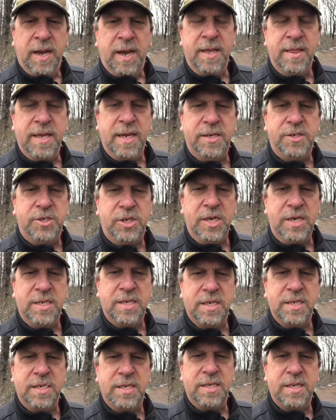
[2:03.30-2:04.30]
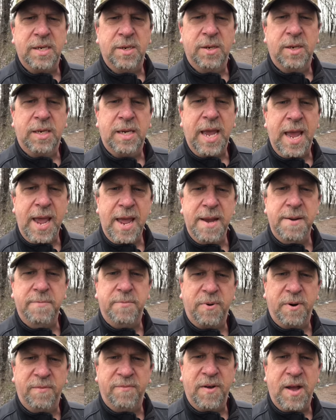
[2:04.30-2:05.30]
and that Jesus
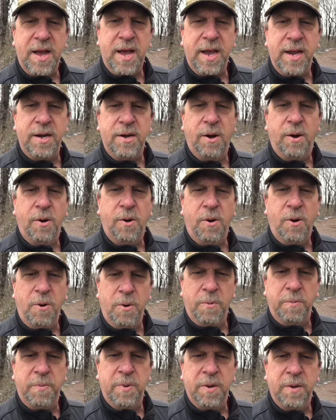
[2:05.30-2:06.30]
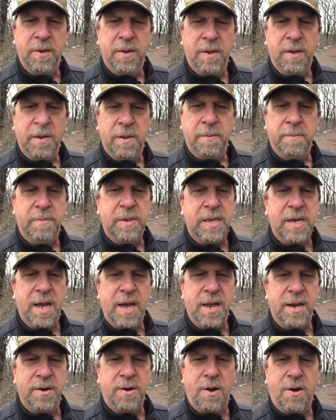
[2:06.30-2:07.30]
can provide hope
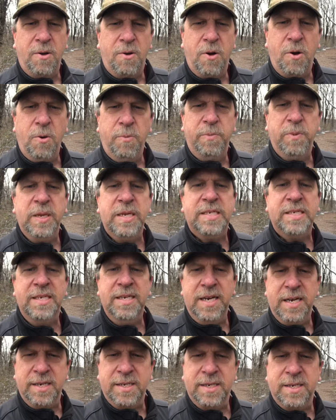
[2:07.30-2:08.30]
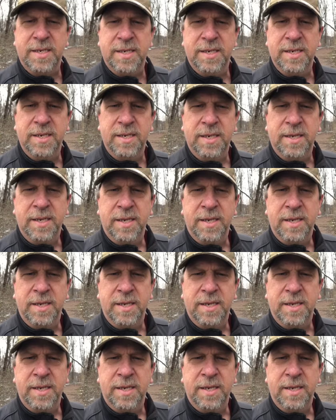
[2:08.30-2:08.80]
beyond all hopelessness.